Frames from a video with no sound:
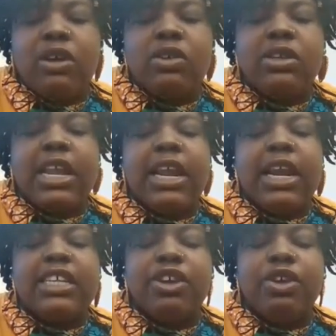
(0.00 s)
I understand
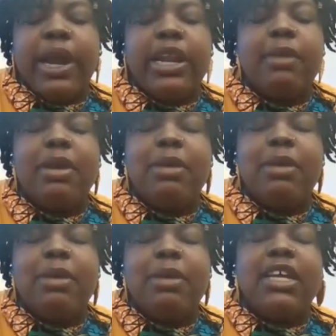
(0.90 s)
that it's ingrained in
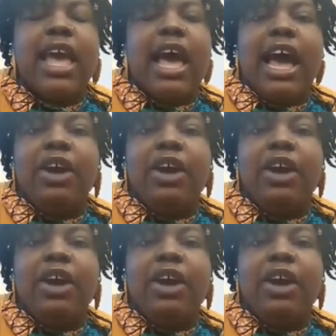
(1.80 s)
me because